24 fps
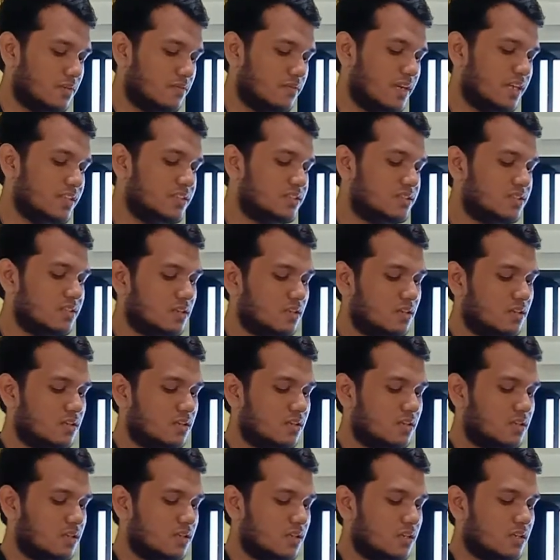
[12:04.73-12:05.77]
vessel
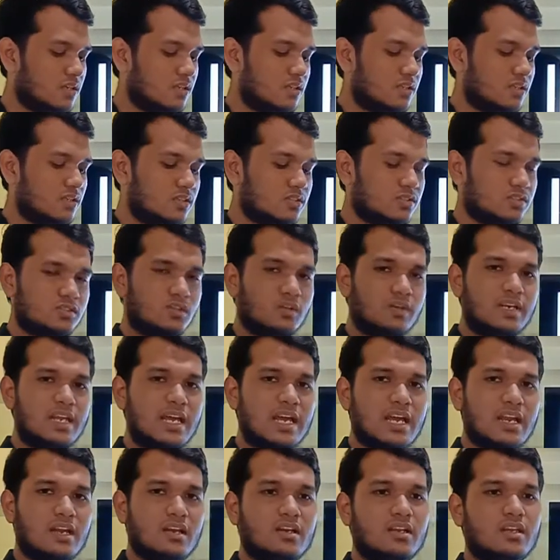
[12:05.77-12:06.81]
so
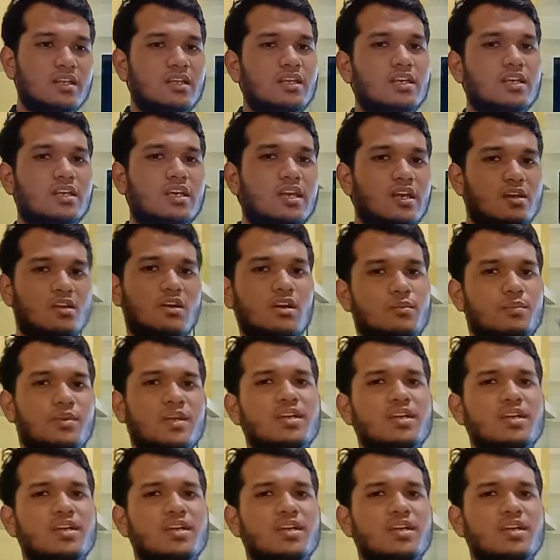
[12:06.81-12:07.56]
that it cannot